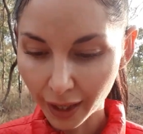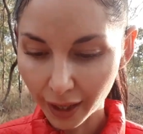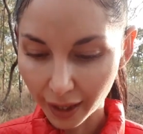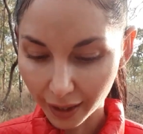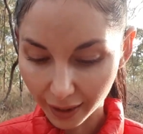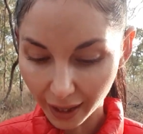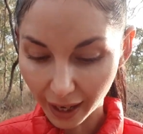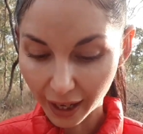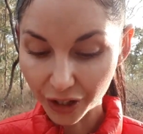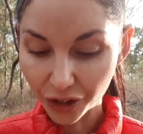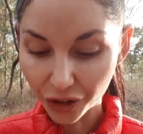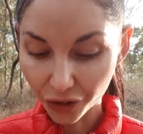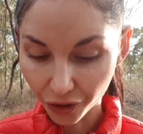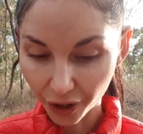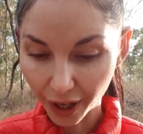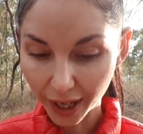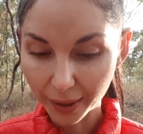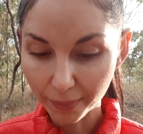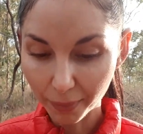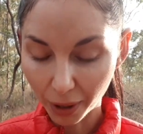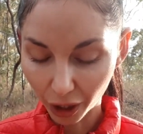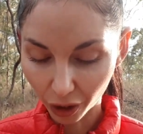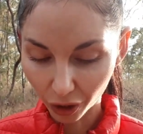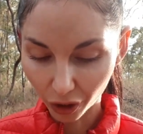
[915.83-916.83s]
They
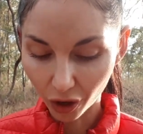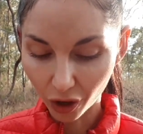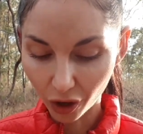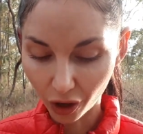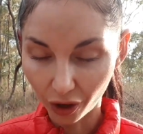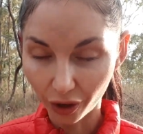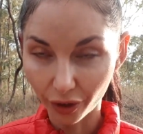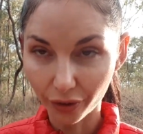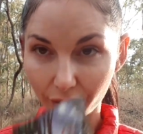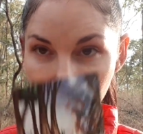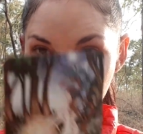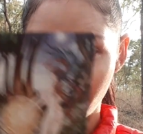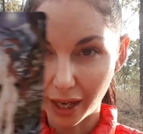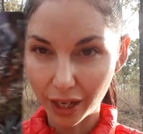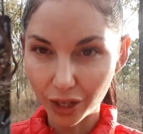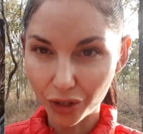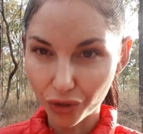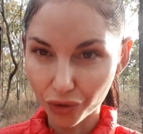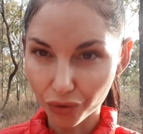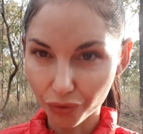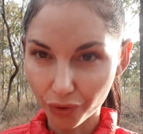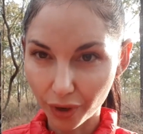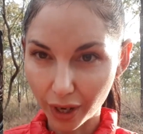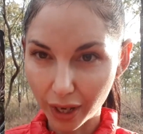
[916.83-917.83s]
dream a lot. They
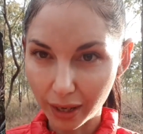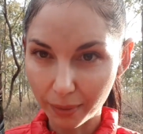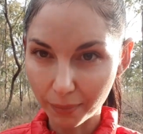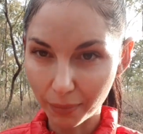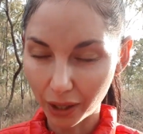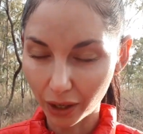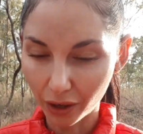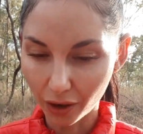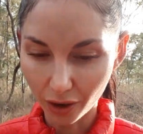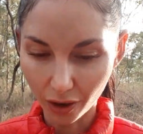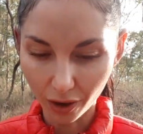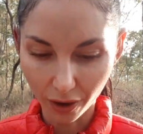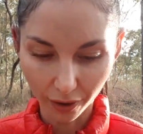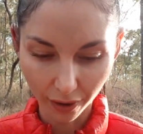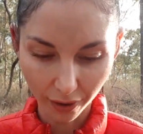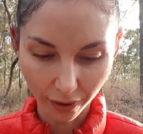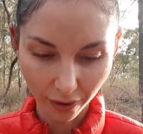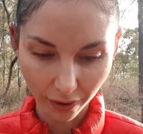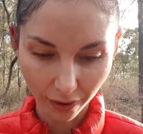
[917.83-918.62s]
dream a lot.